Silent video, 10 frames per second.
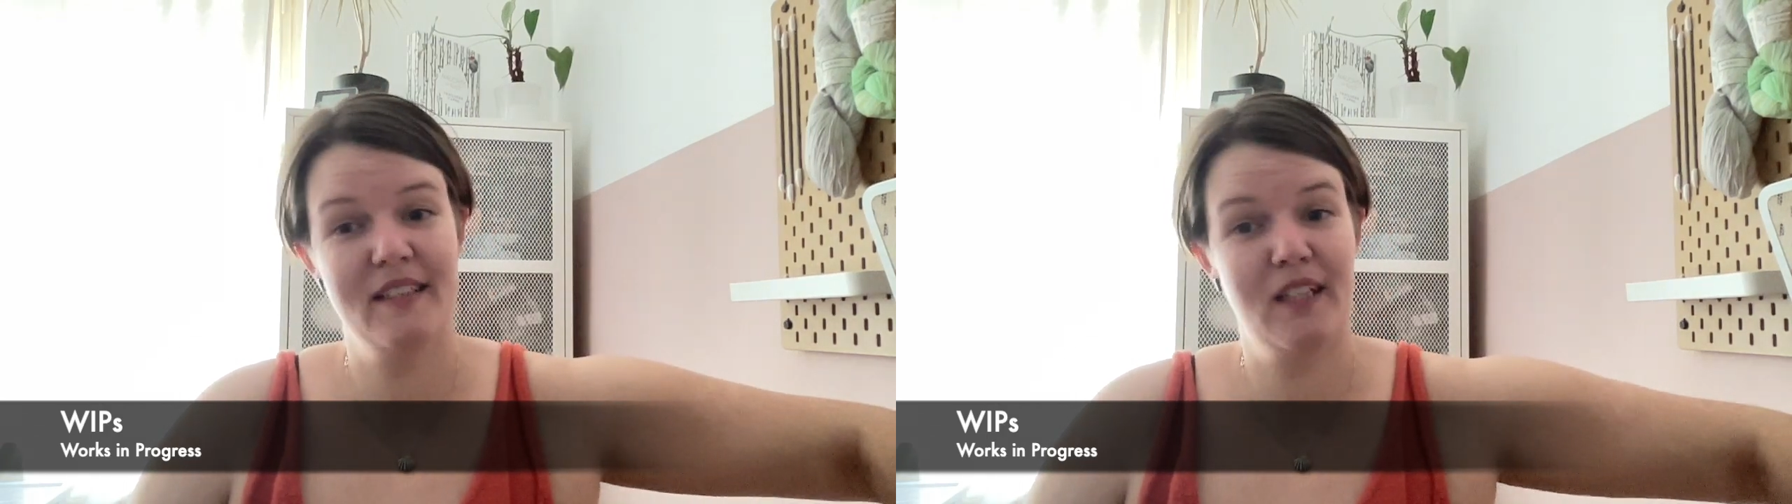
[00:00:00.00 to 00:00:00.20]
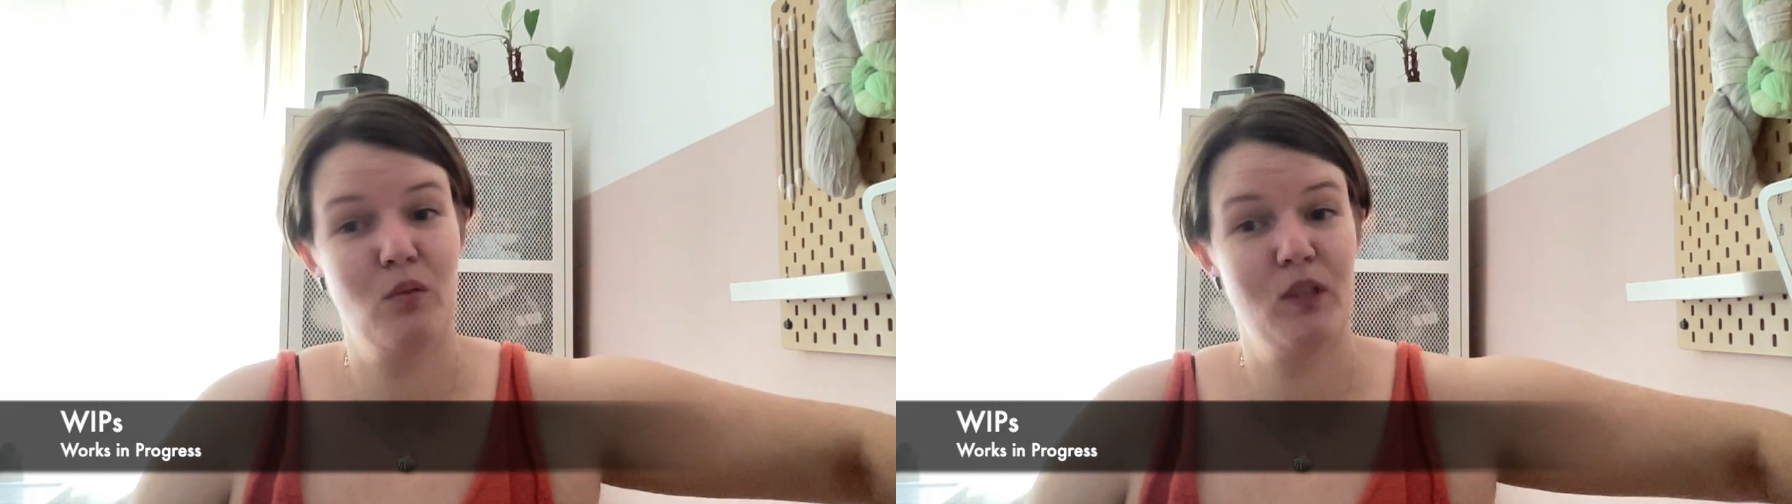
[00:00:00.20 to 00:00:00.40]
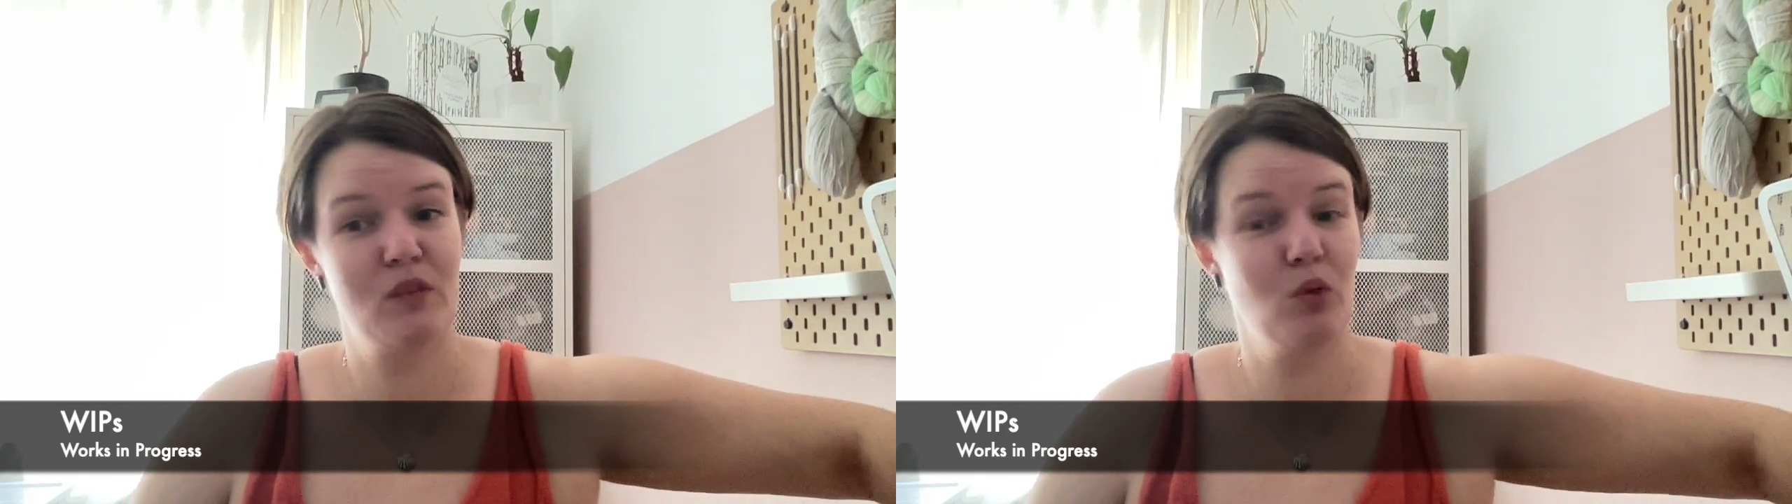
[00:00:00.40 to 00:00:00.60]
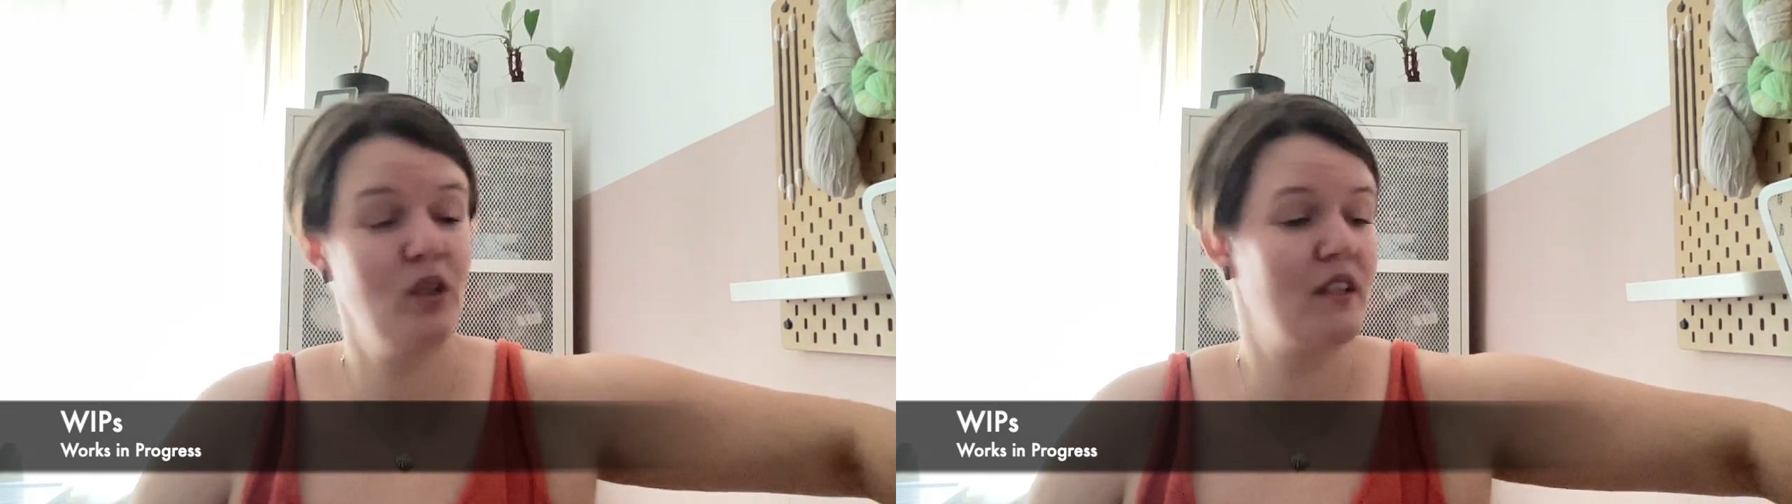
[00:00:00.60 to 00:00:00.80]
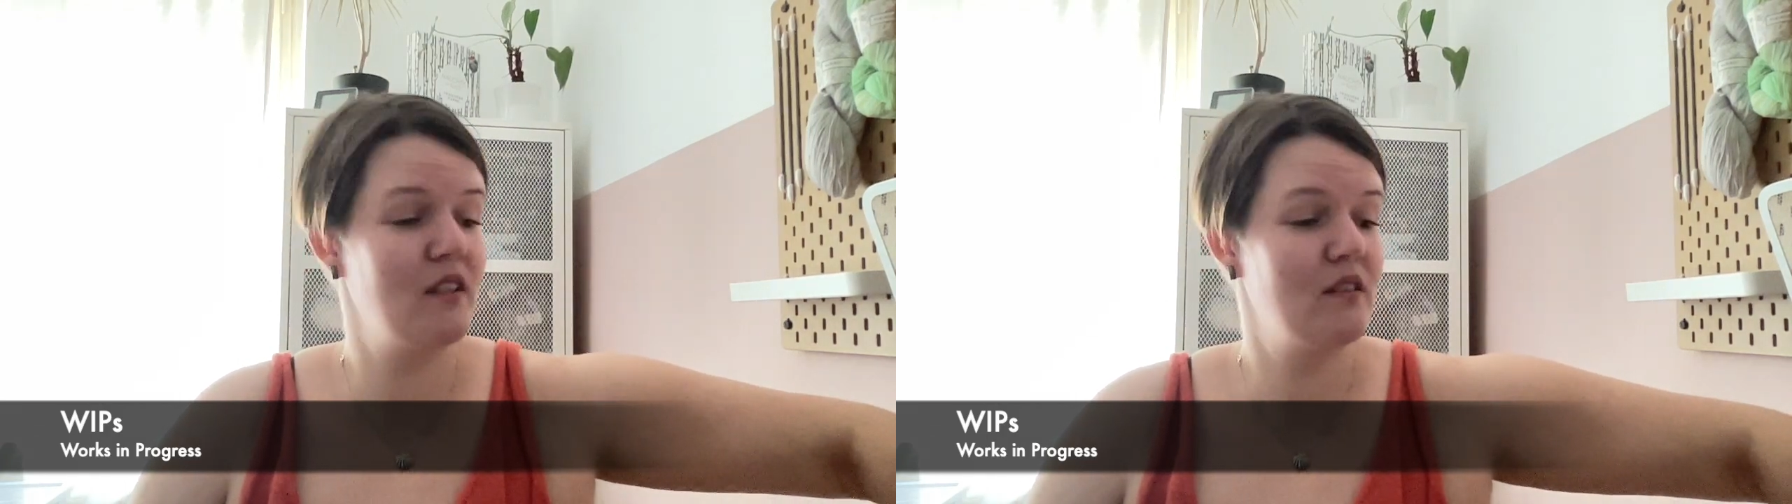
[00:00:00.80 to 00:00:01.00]
I was
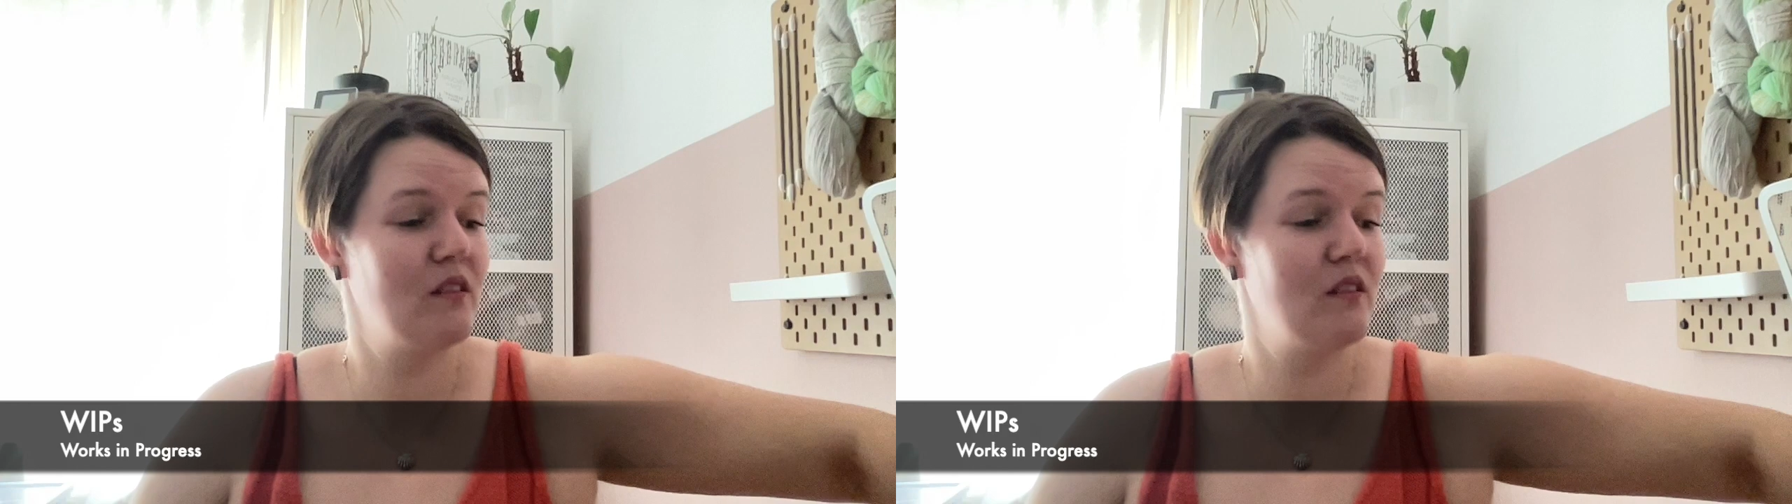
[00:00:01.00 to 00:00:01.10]
working